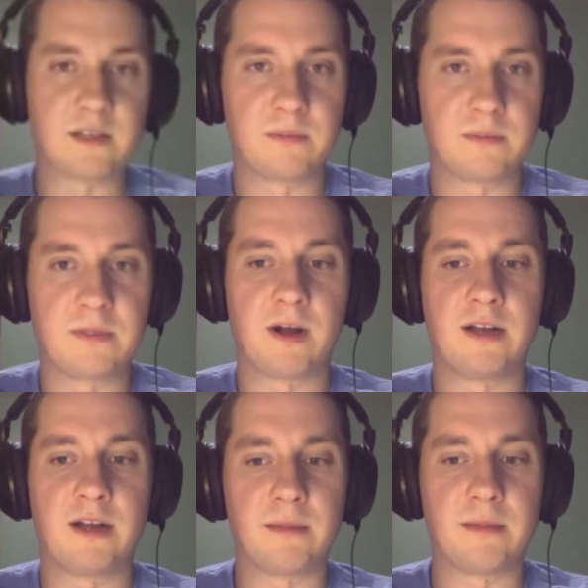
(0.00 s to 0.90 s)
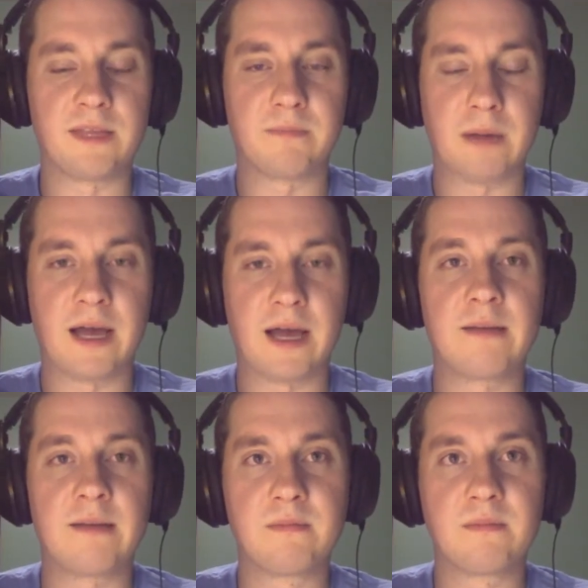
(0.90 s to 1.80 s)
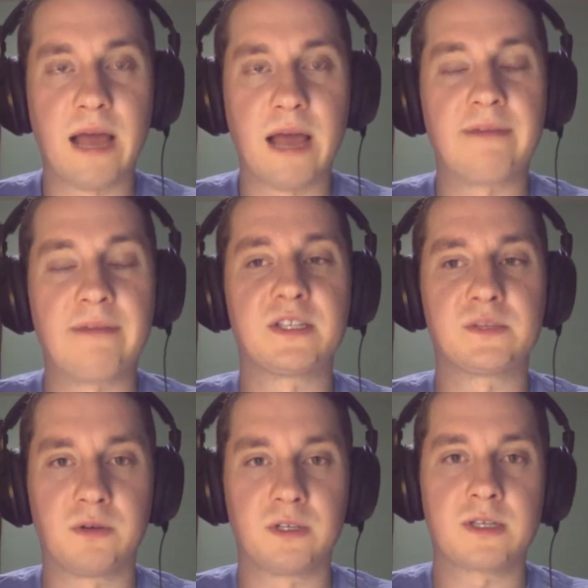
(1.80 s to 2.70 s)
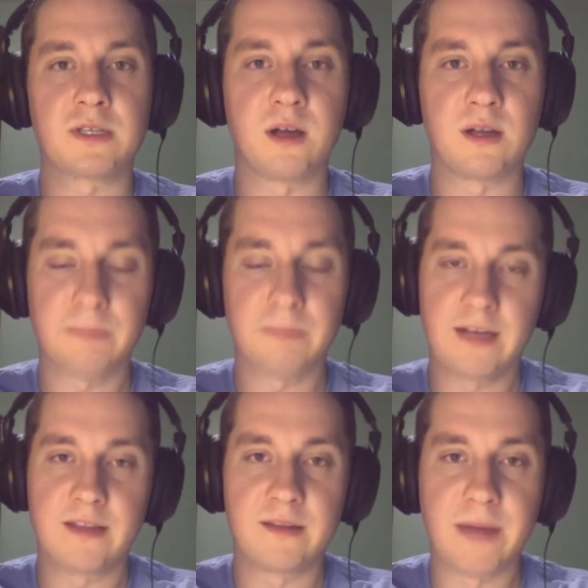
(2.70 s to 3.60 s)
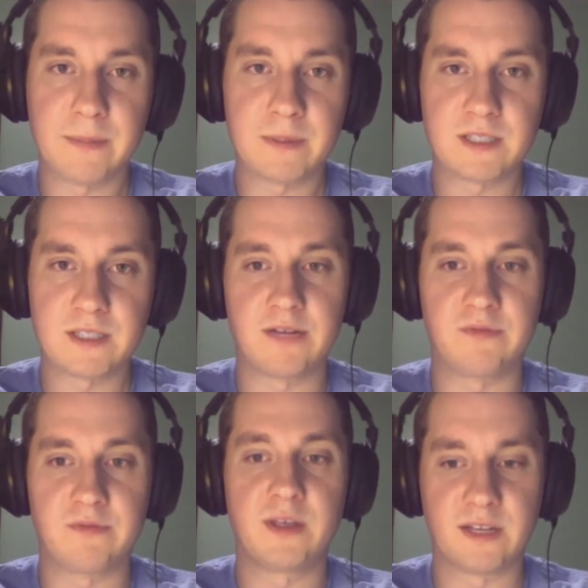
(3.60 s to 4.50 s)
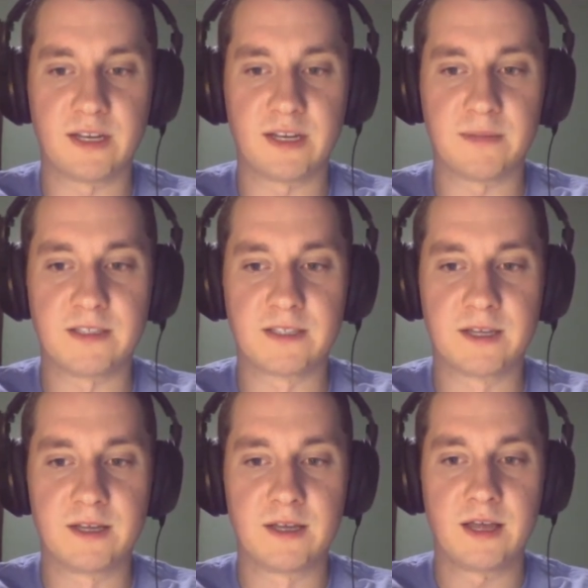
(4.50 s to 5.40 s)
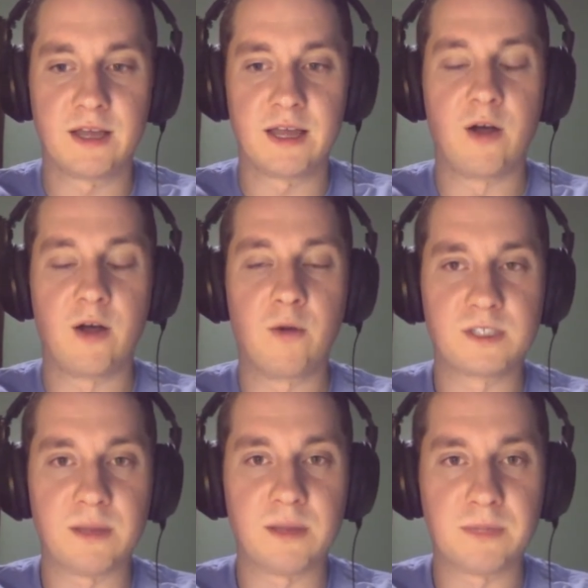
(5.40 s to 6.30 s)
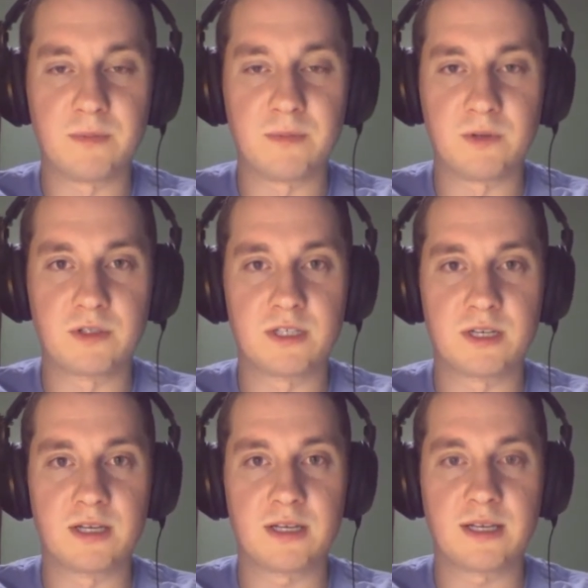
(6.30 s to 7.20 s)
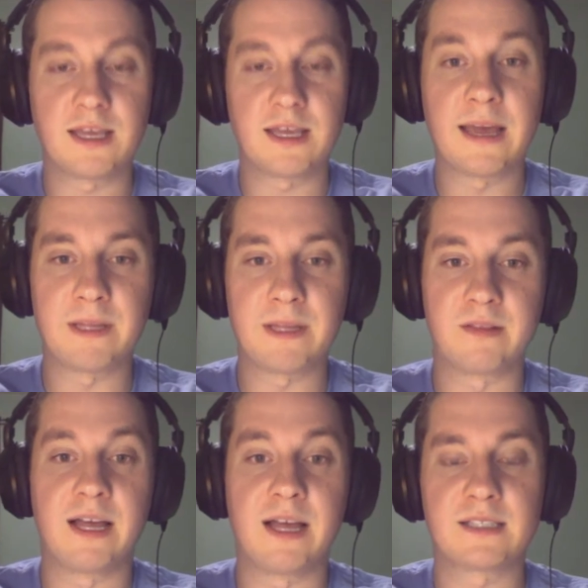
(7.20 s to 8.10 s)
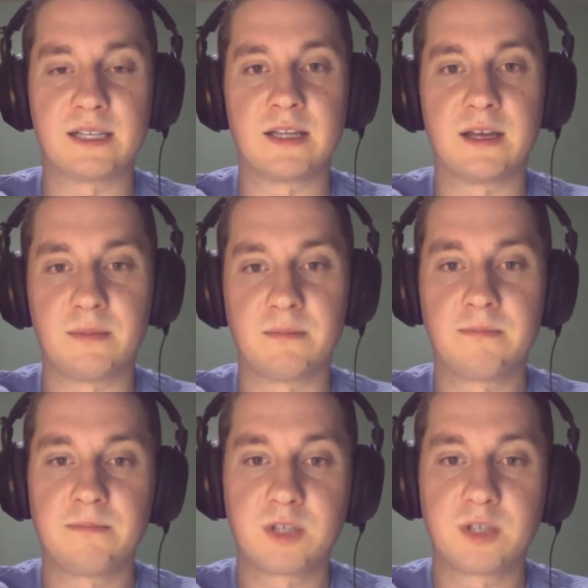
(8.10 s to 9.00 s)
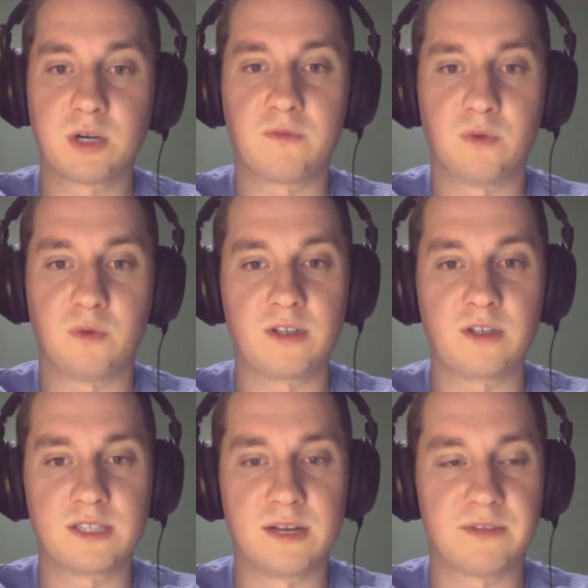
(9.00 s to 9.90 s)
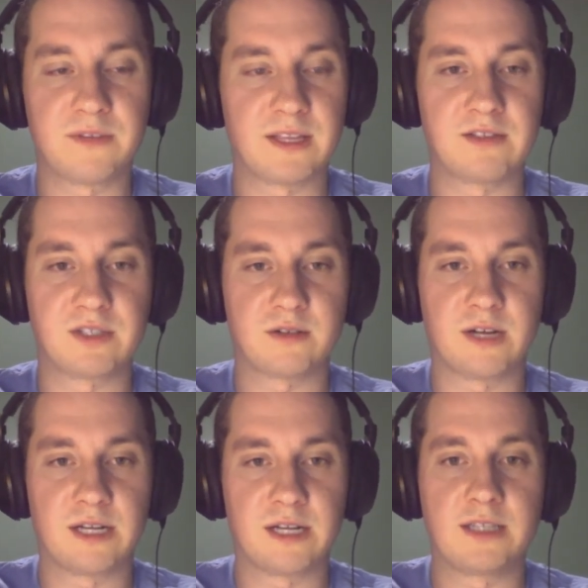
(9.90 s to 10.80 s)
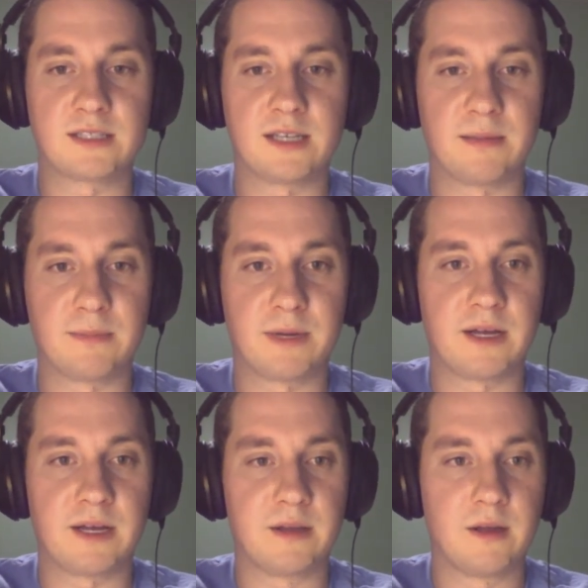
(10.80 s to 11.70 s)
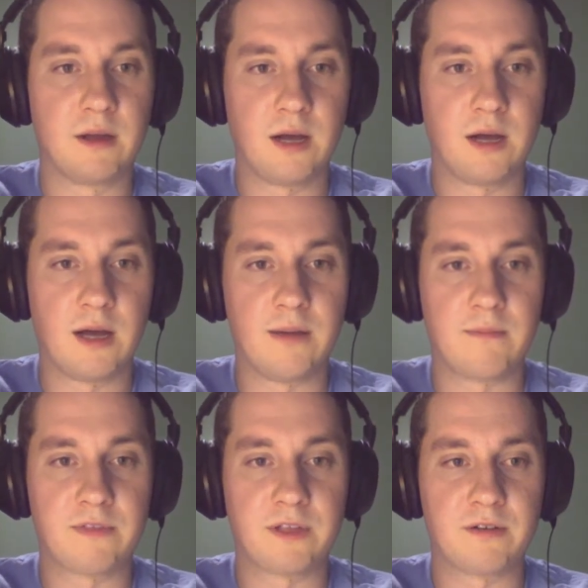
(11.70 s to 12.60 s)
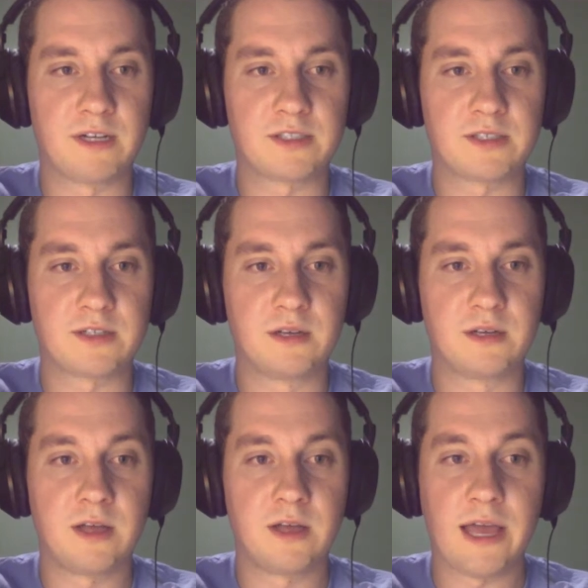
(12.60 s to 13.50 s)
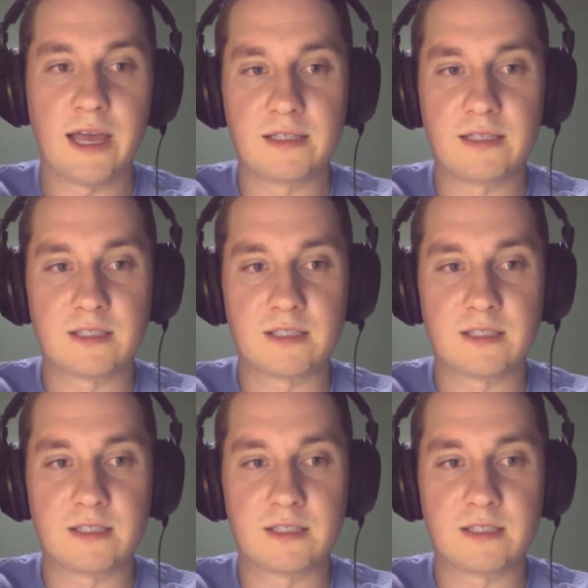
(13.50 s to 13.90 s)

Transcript: to be brought up, that by having this focus on painting the map instead of killing enemies, it opens up people to camping less and the turf war and stuff. I thought that was a great insight by Thunder Razor. And